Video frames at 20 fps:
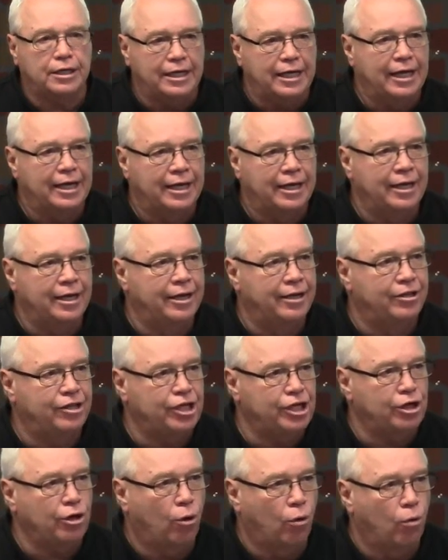in
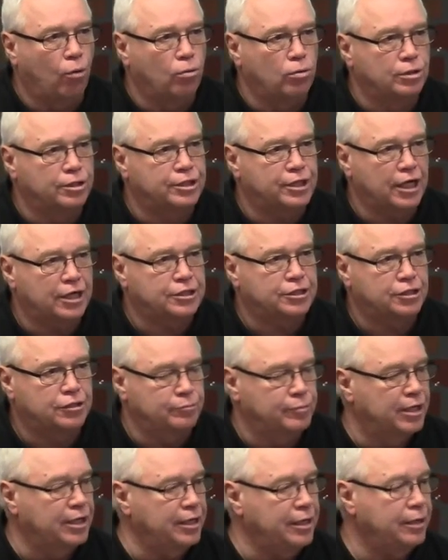the Old
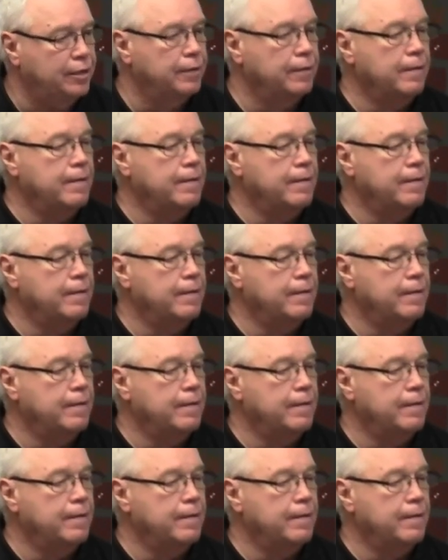Testament.